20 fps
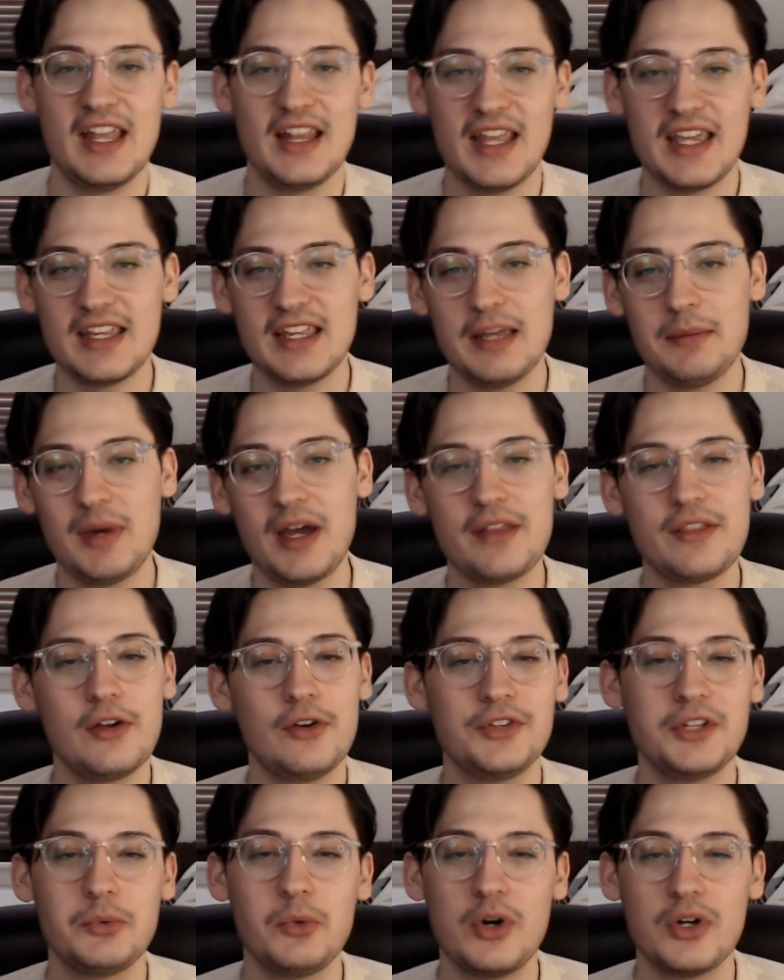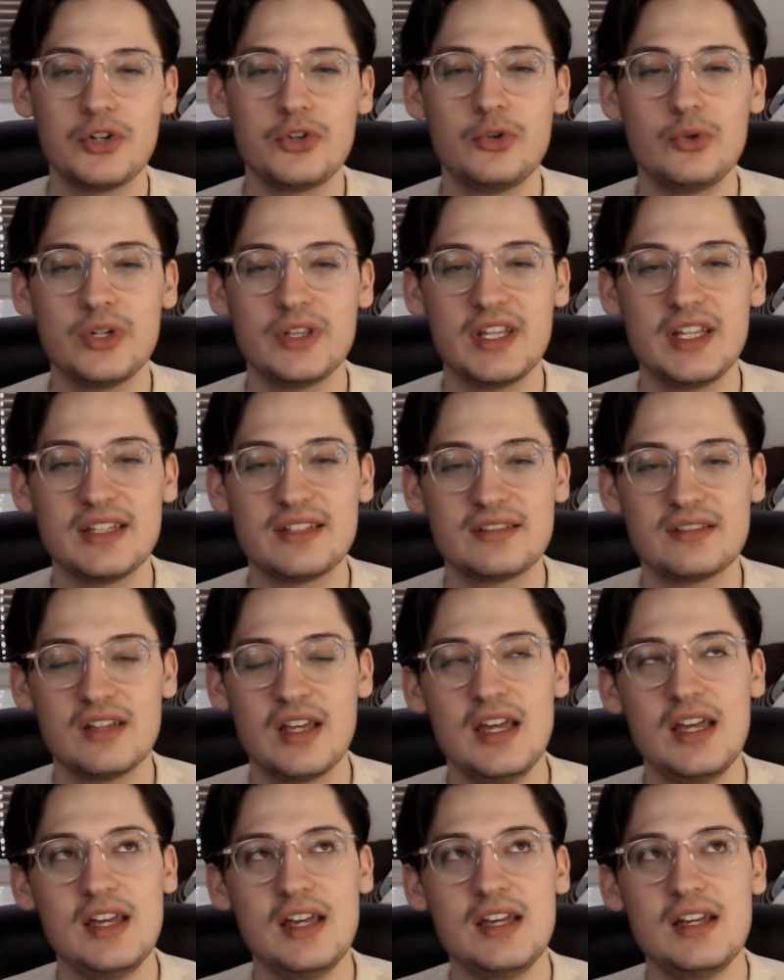Like, am I the only one who in this
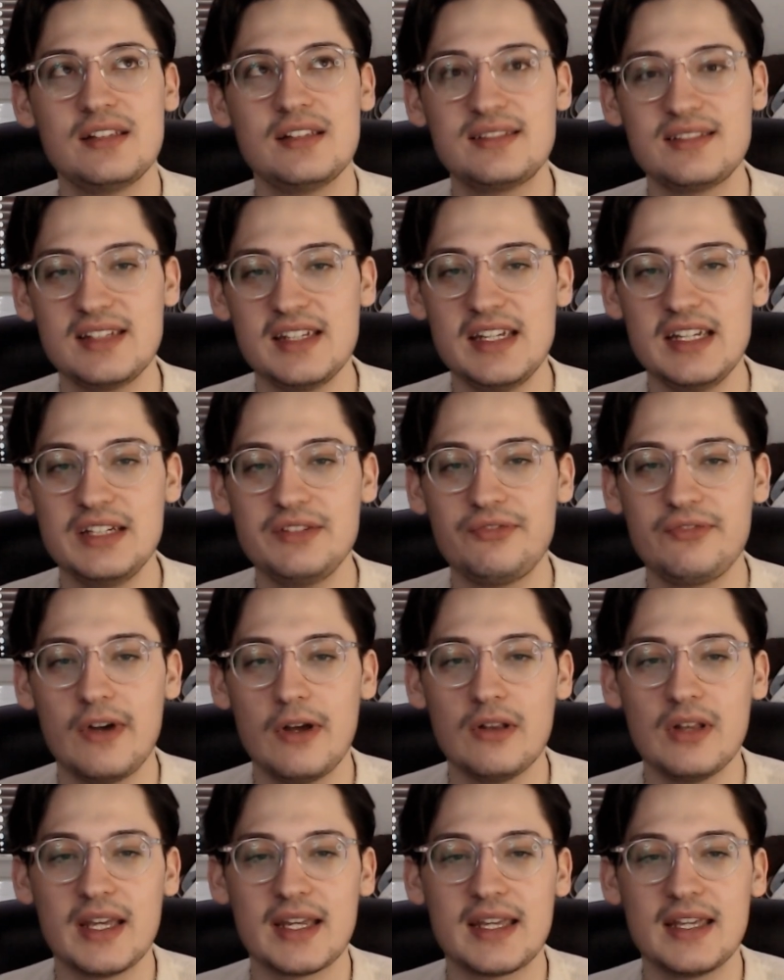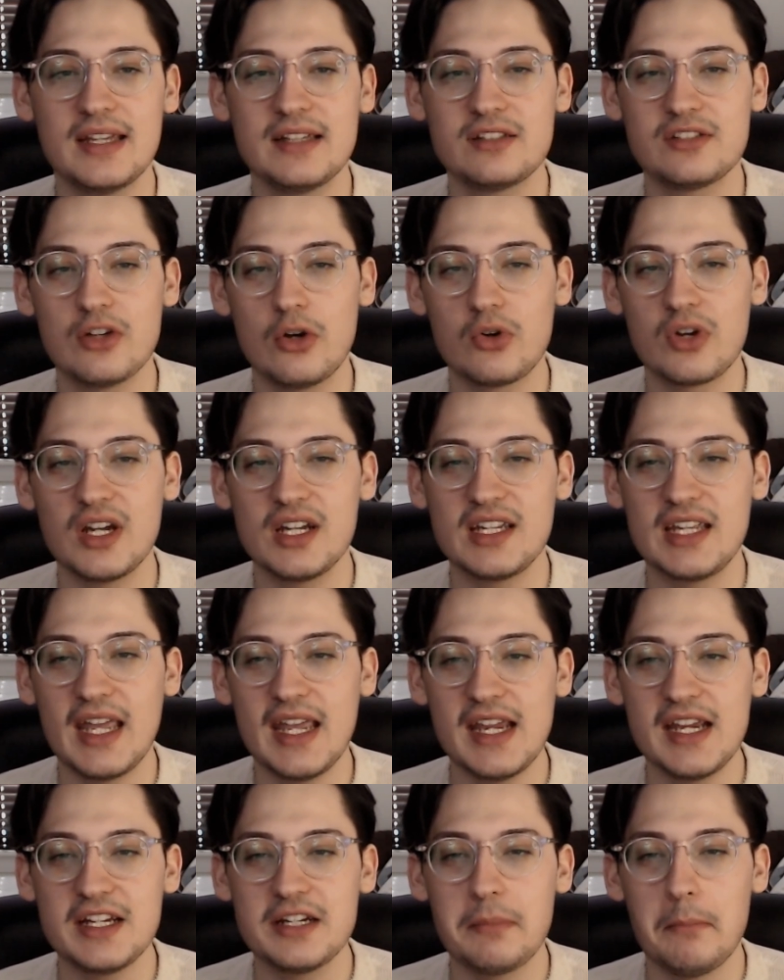scene felt like Hisoka
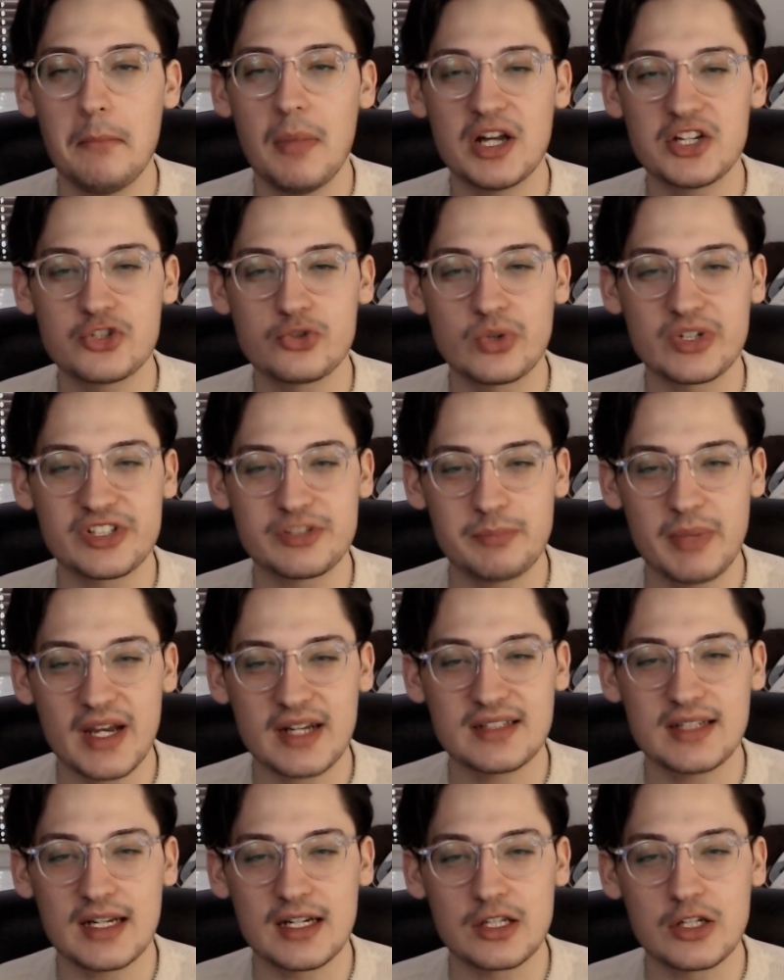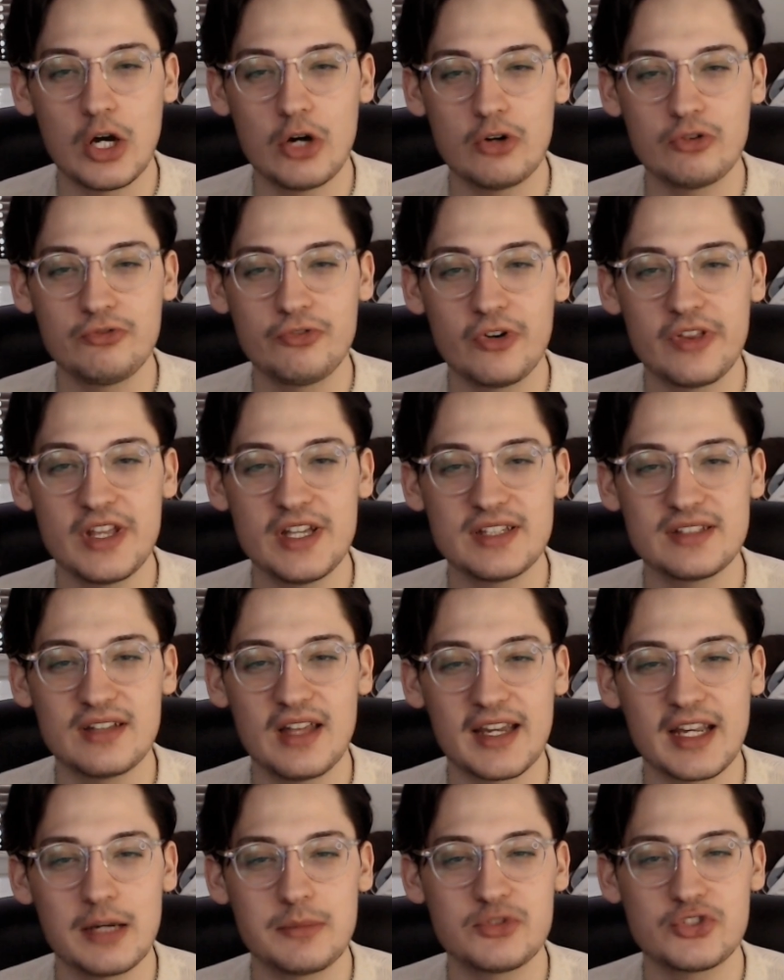gained much respect out of Gon for this.
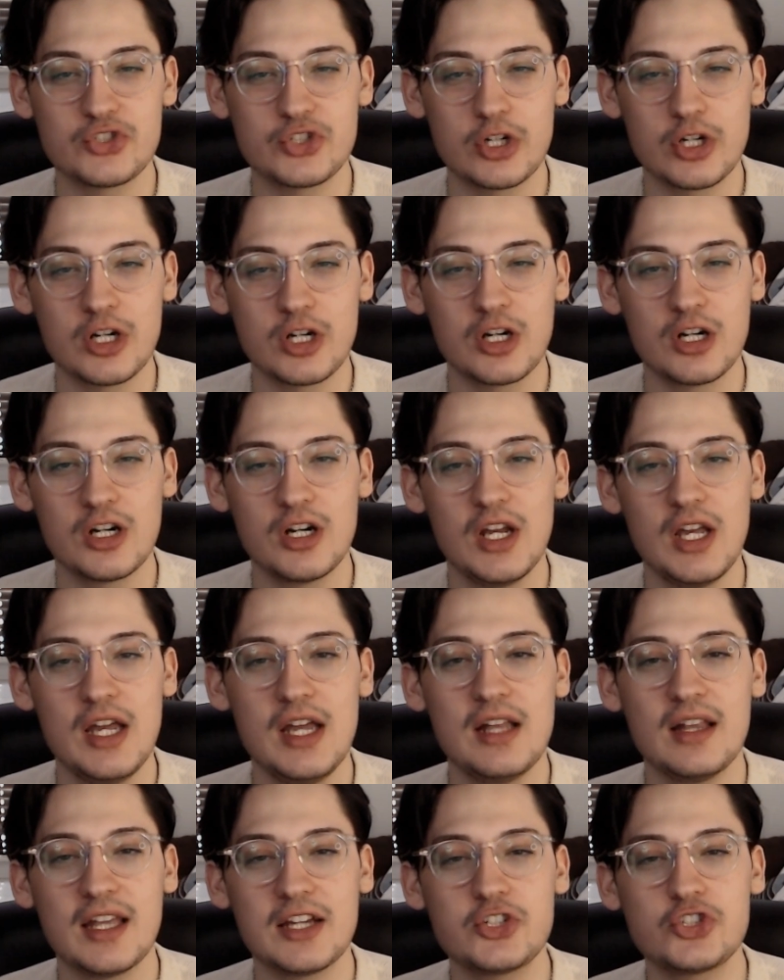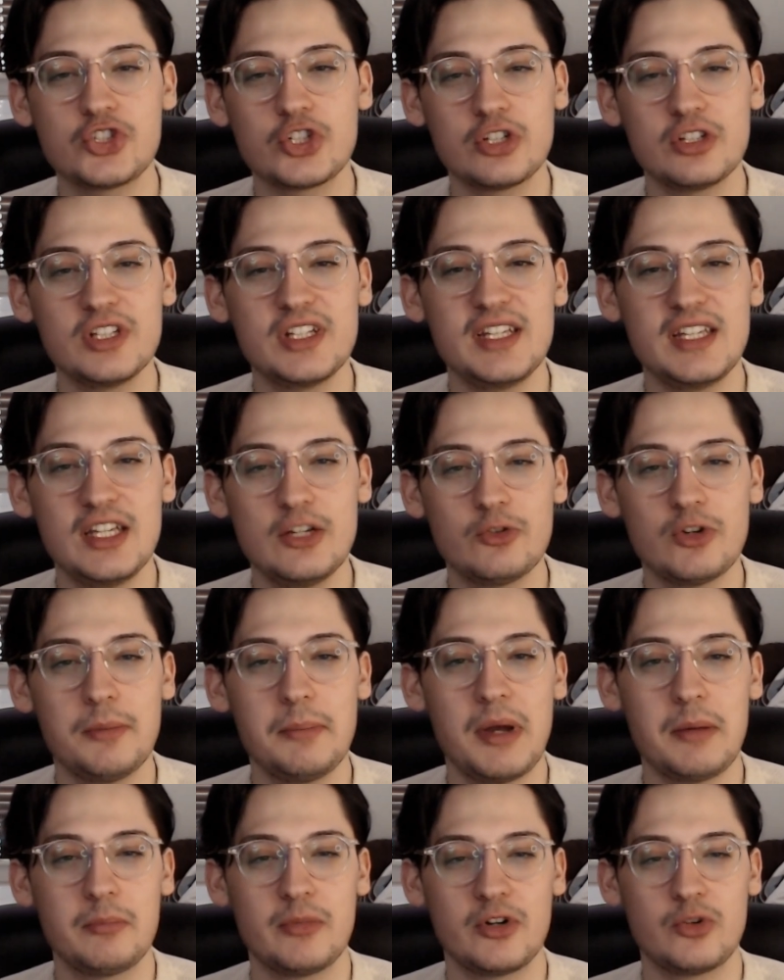Like I'm sure, like surely he
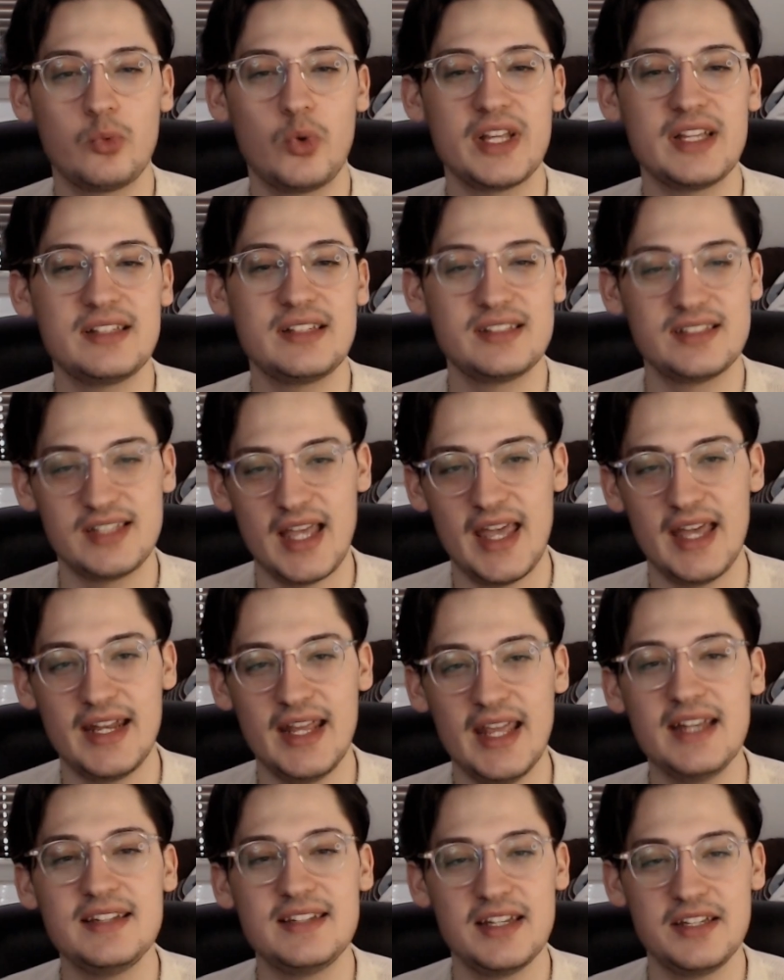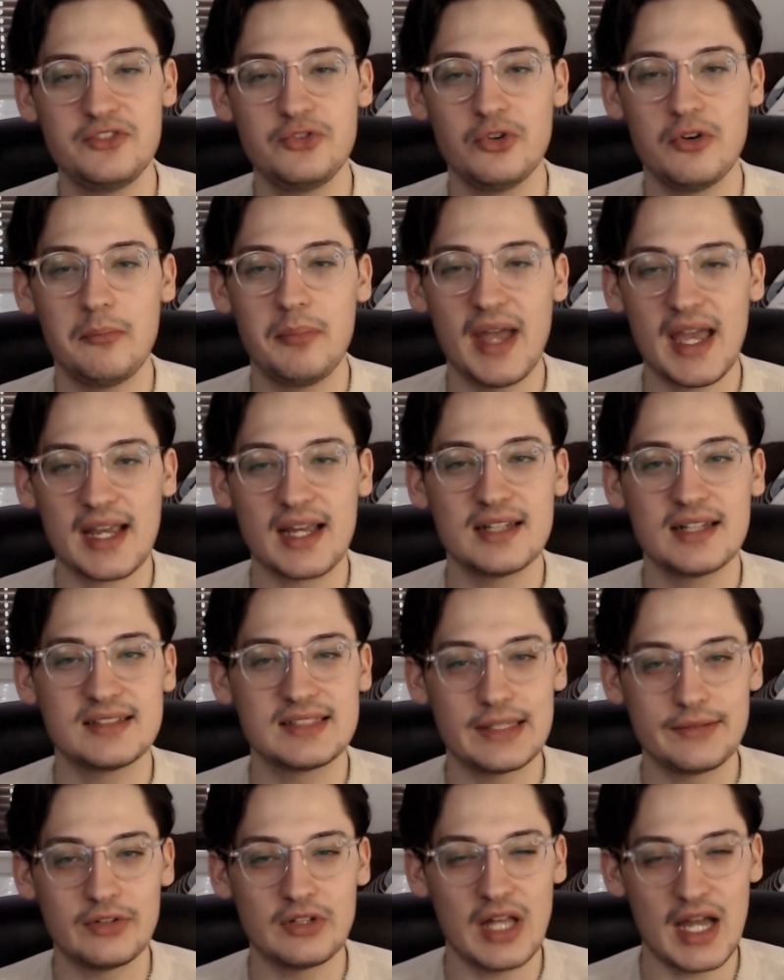remembered what he said and did to him back on
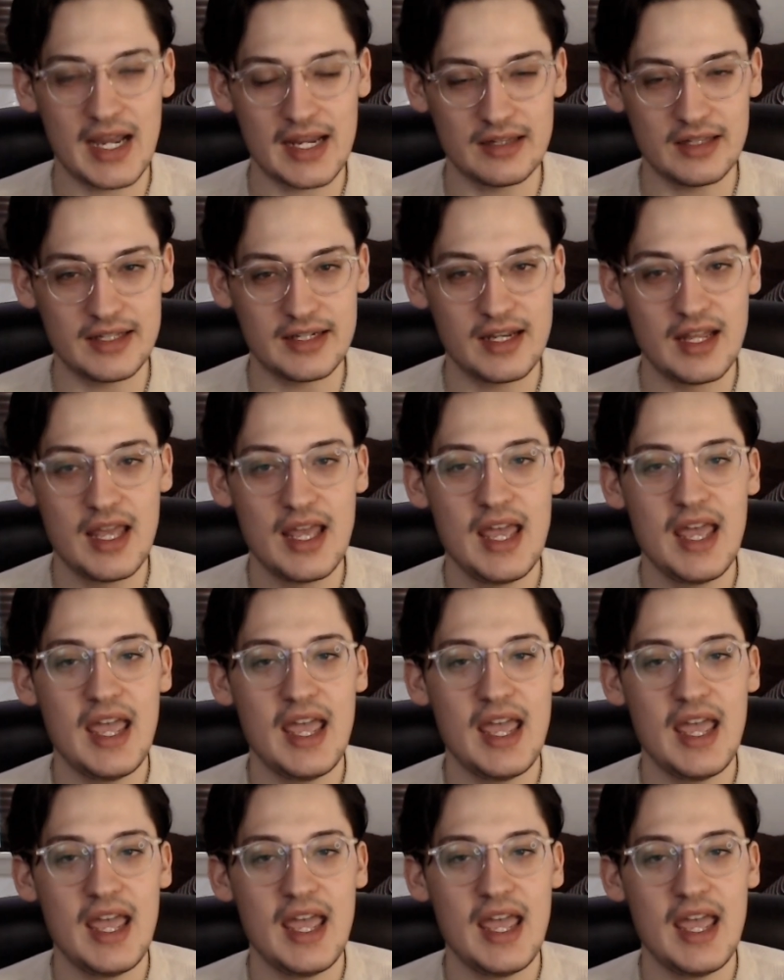Zevil Island.